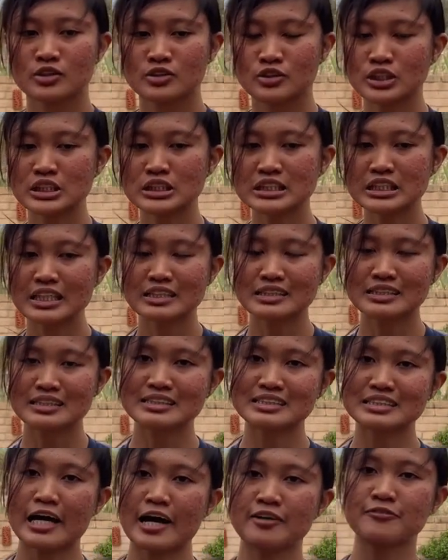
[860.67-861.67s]
there's like
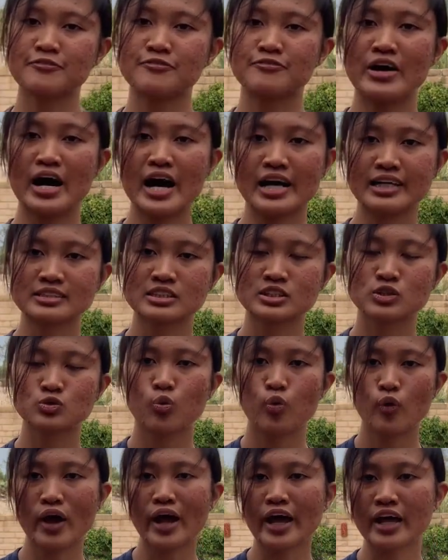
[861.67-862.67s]
this advanced
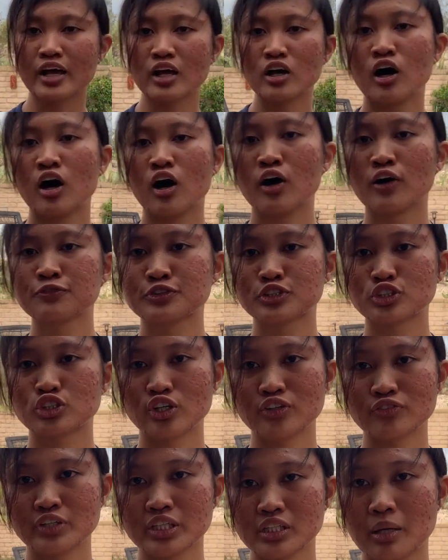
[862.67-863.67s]
way of
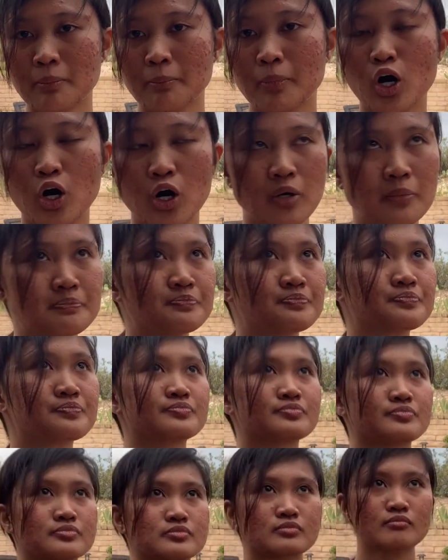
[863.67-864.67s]
serving the ball.
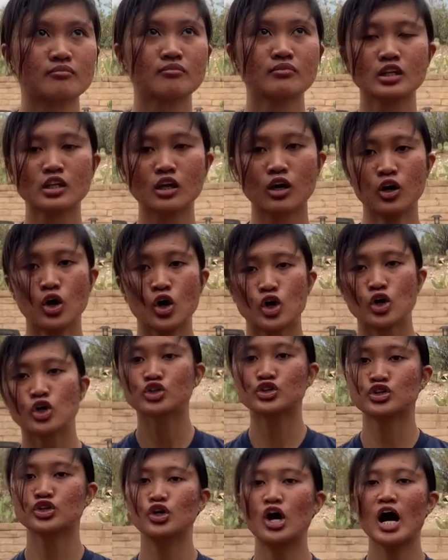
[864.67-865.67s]
You